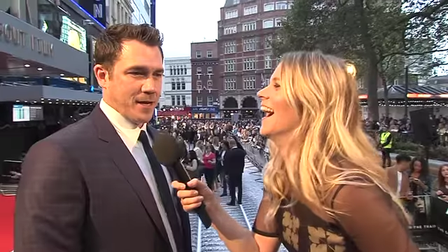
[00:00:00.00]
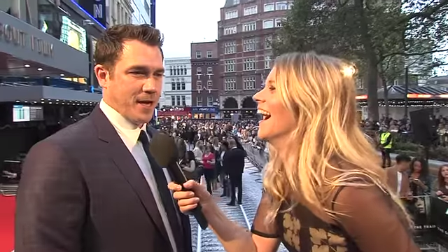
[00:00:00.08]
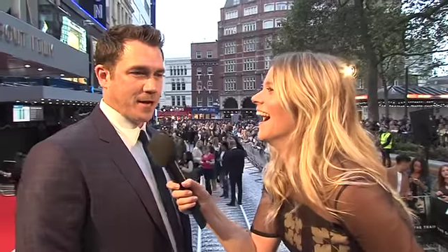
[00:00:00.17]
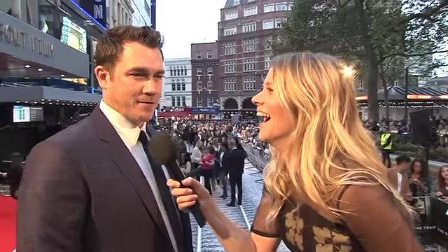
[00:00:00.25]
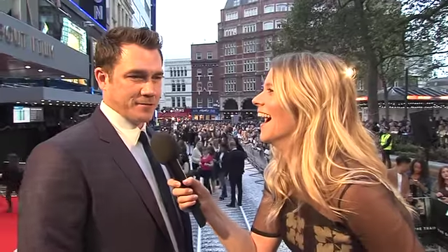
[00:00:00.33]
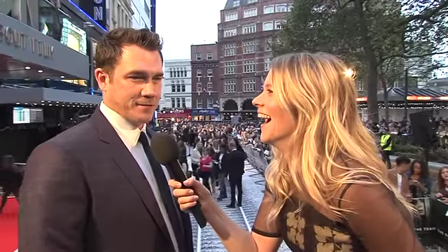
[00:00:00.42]

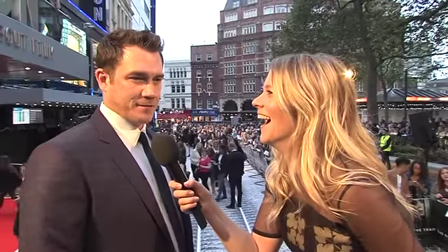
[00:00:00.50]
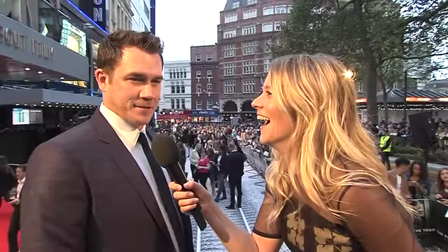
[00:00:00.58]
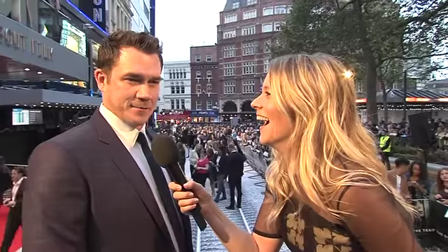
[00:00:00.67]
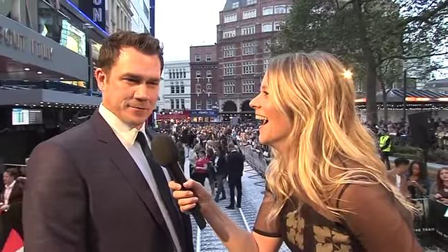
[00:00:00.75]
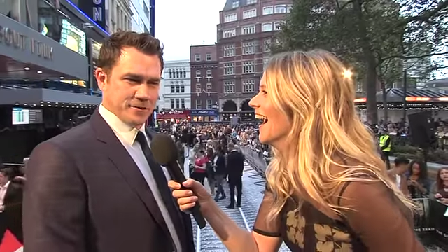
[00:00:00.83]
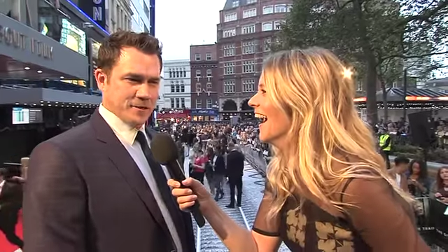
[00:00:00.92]
Speaker 1: how if she
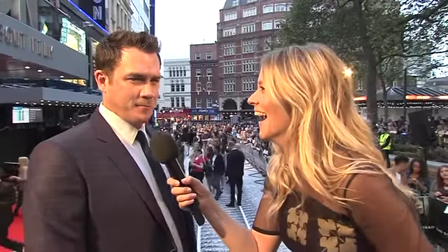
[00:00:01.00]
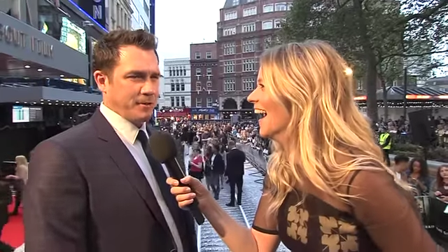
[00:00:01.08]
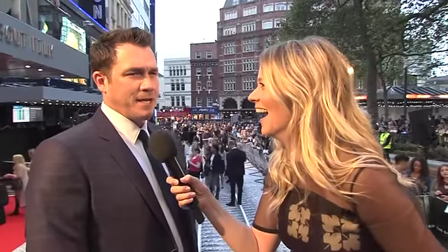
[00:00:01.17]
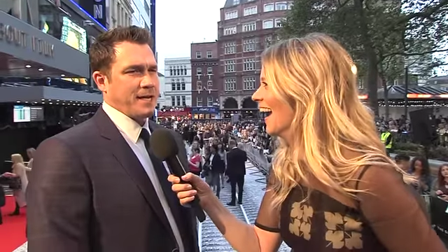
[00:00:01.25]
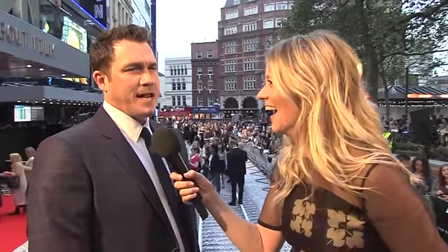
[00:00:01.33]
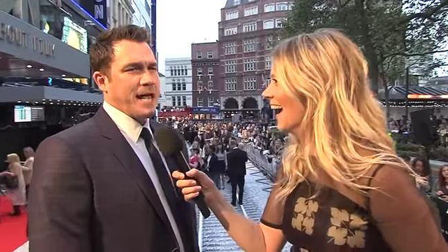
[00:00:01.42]
was going to
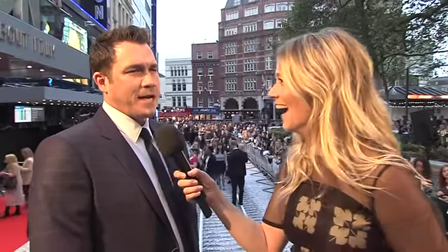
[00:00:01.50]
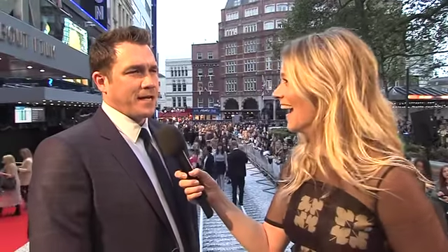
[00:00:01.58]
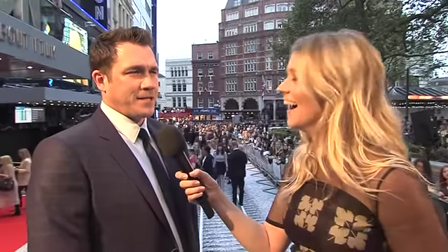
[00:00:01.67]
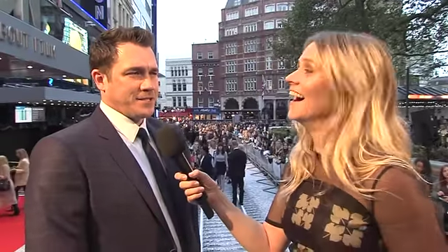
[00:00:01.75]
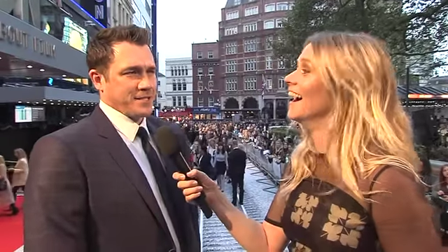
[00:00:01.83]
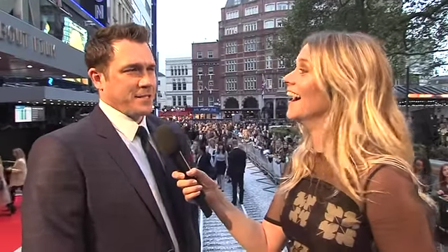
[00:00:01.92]
play an addict,
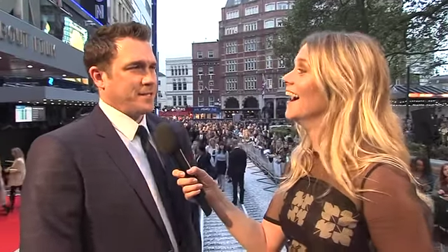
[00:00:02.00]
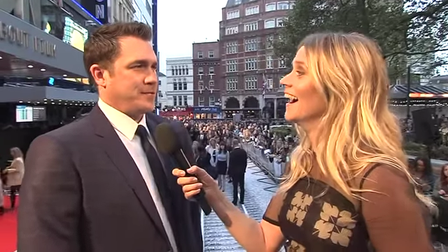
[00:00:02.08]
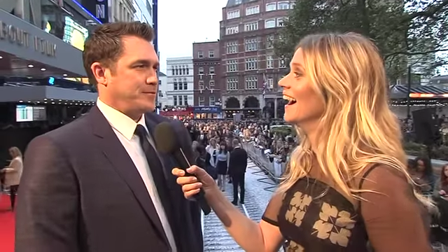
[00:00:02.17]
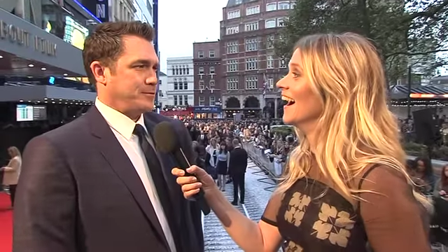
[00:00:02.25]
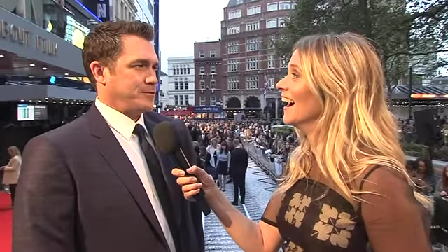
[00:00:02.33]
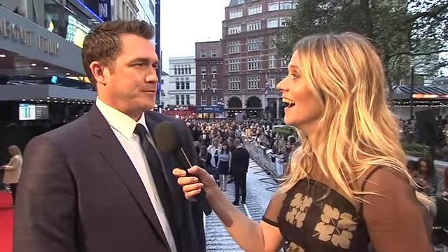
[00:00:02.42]
she needed
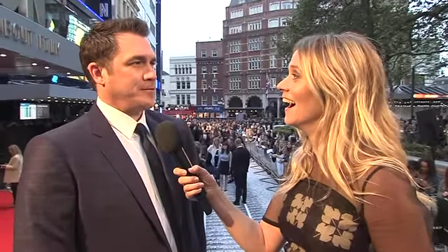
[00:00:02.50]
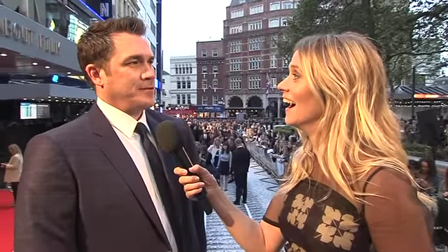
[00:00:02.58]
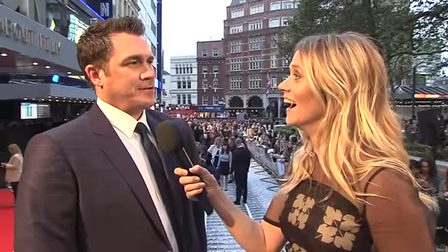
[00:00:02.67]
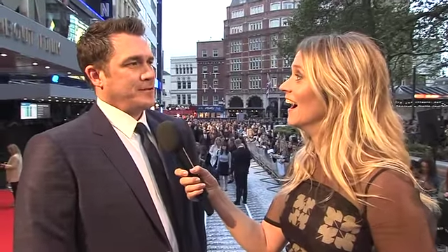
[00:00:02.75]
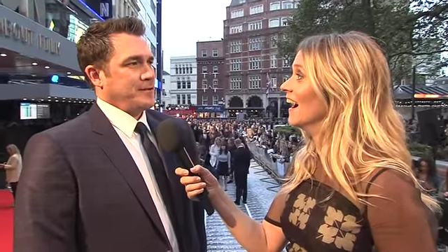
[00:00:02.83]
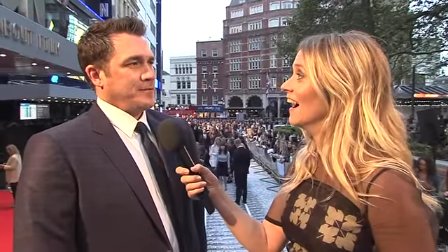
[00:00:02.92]
to
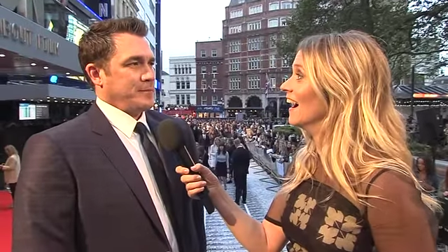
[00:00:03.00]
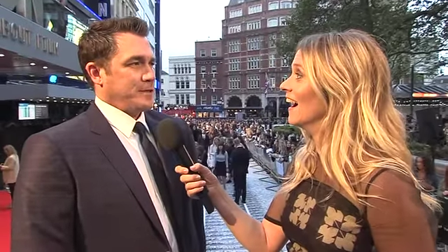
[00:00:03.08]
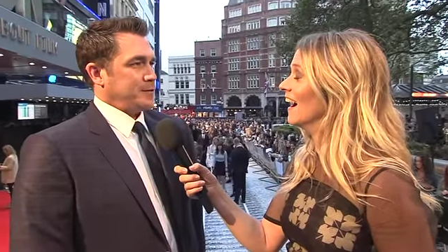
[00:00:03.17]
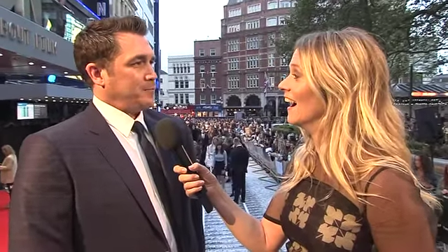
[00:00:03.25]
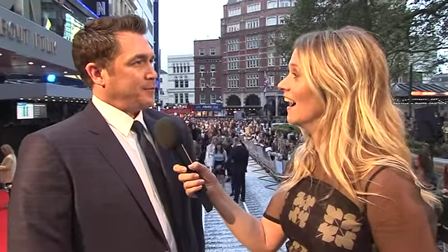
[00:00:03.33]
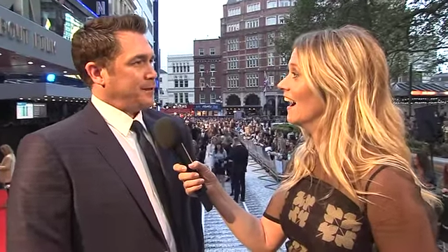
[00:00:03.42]
be
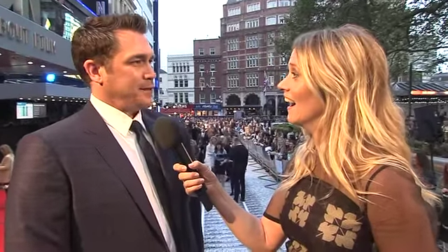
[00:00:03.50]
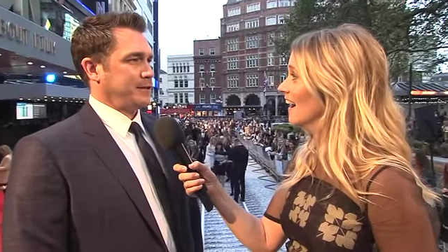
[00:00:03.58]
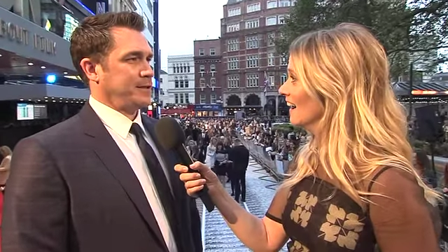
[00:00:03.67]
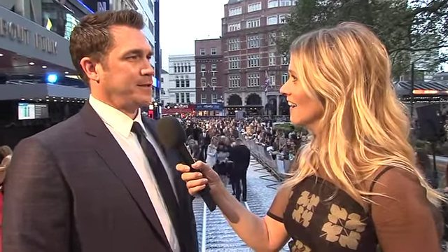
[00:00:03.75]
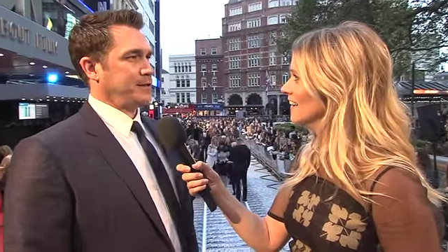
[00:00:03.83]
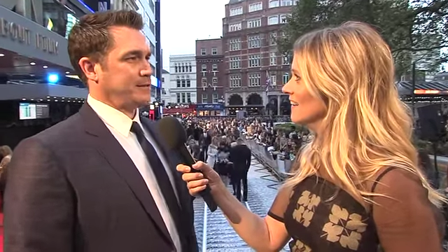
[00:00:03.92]

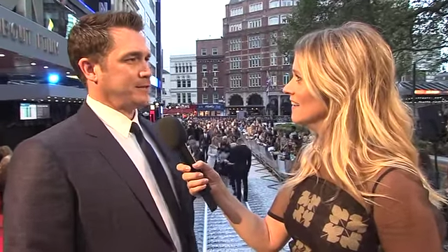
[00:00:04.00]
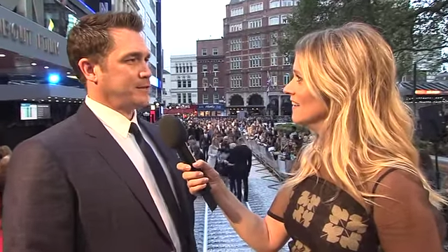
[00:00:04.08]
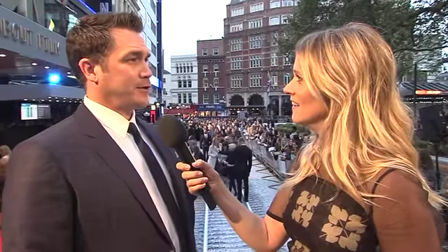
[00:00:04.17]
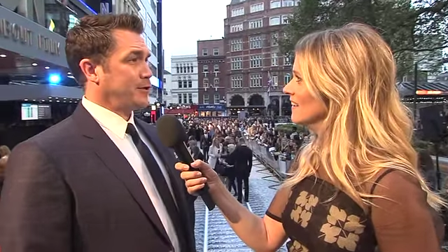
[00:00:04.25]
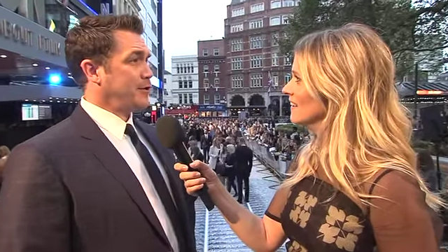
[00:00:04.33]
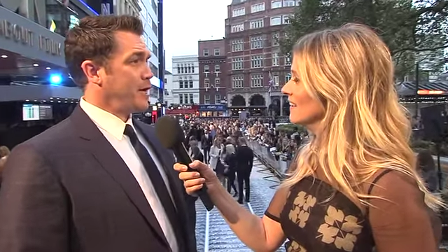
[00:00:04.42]
completely
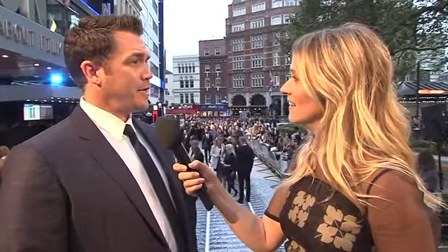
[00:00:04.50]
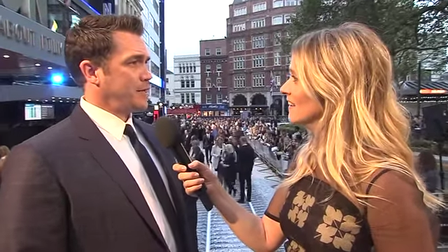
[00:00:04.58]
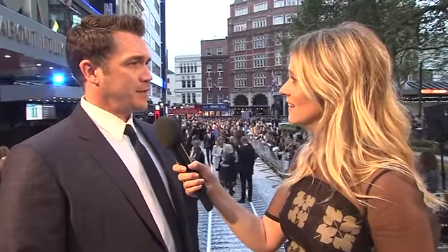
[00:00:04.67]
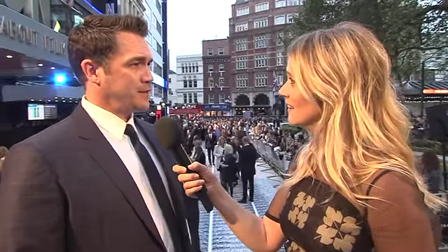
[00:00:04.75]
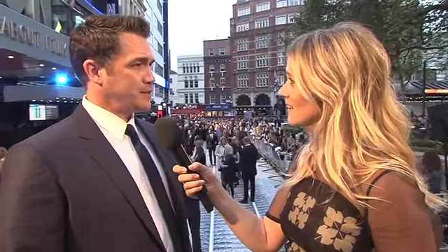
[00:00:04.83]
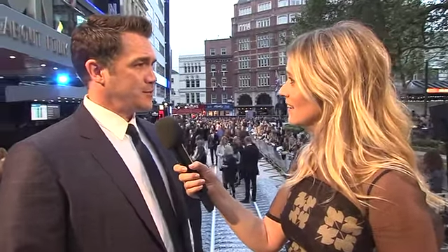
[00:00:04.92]
clear-headed
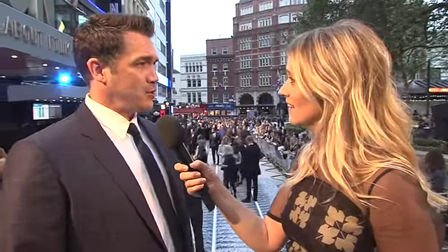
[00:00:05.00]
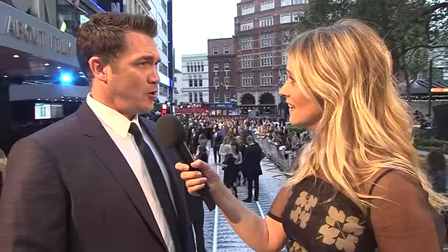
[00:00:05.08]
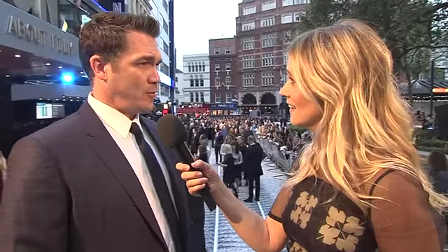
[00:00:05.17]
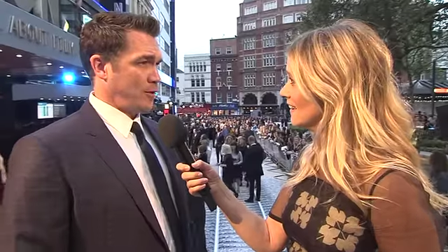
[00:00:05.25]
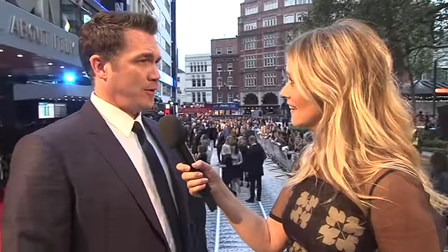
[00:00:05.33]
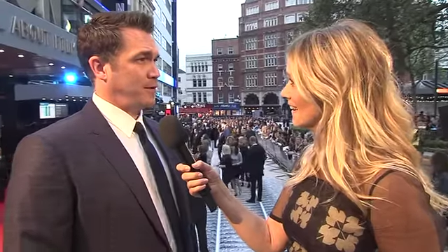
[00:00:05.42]
and
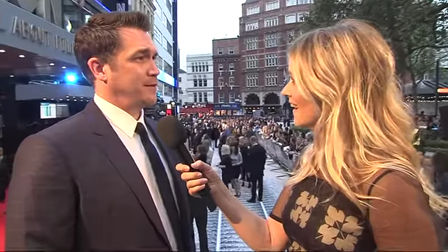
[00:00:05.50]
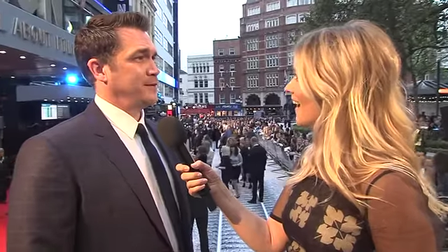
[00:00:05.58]
sober.